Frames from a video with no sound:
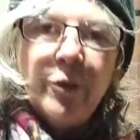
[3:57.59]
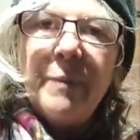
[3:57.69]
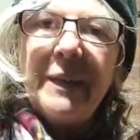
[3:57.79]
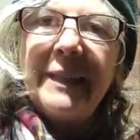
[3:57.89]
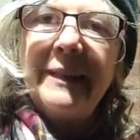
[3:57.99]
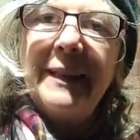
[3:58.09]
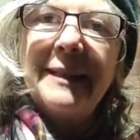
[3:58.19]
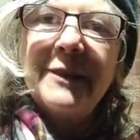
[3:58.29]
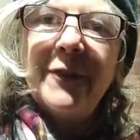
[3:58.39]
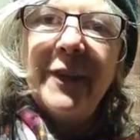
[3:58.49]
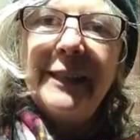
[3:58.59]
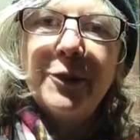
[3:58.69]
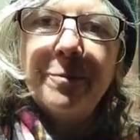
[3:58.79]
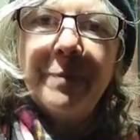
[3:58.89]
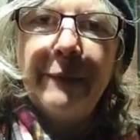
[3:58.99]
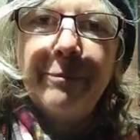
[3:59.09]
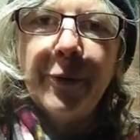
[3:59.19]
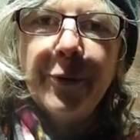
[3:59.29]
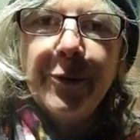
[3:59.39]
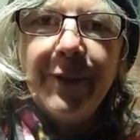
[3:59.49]
making this for little
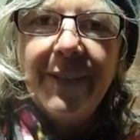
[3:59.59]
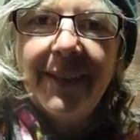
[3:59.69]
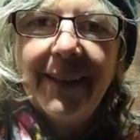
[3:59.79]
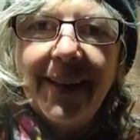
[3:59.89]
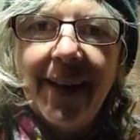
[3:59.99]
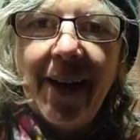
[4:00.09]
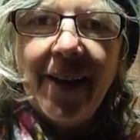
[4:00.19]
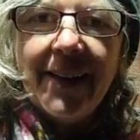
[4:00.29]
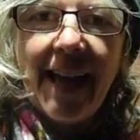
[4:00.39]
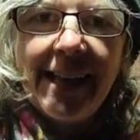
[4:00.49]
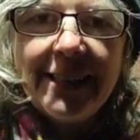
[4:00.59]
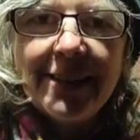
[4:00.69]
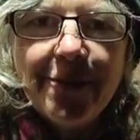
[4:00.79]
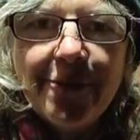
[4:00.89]
people, hi Hazel